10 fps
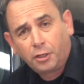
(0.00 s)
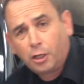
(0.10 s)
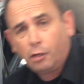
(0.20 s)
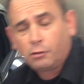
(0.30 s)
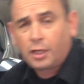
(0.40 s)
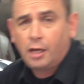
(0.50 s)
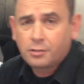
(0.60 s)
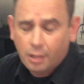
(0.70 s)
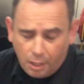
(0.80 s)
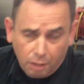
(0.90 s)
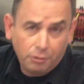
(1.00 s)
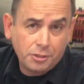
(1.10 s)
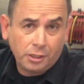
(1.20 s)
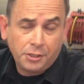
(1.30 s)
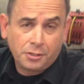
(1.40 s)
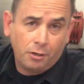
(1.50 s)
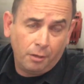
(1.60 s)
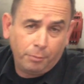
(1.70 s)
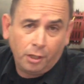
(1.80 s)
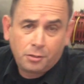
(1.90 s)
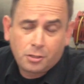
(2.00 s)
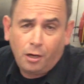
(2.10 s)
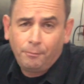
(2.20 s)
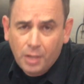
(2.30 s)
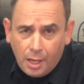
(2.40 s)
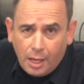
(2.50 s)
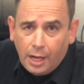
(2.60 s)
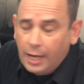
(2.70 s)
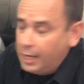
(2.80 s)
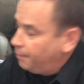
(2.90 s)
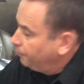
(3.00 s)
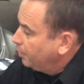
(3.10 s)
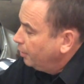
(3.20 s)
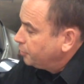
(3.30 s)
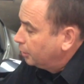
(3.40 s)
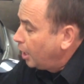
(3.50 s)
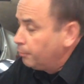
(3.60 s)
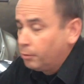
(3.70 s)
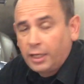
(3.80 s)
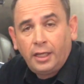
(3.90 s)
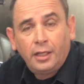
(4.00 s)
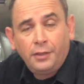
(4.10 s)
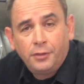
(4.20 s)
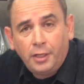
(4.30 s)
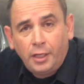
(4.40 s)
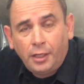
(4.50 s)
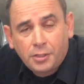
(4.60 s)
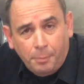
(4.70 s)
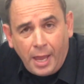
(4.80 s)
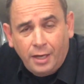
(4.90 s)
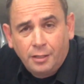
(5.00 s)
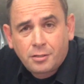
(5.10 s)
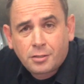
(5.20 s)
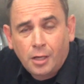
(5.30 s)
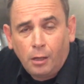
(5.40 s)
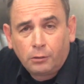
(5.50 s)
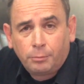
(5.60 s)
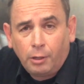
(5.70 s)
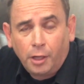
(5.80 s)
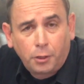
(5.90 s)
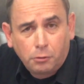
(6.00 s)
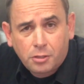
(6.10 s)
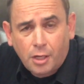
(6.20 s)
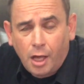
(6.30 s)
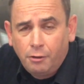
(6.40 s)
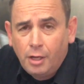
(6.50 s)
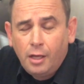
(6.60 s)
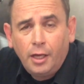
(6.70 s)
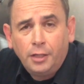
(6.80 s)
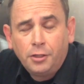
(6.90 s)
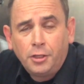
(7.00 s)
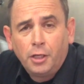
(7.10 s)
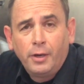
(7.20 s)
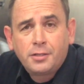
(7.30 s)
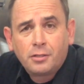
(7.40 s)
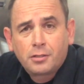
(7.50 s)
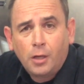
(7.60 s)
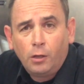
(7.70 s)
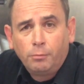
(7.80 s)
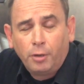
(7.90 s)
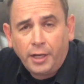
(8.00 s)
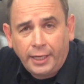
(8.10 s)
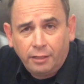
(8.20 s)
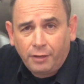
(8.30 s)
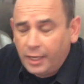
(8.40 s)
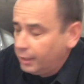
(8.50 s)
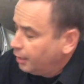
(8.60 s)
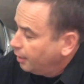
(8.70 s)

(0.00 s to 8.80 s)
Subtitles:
on the Gold Coast, originally designed by Tom. It's a global kit. In Japan it's sold by EcuteK, in the US it's sold by Innovate.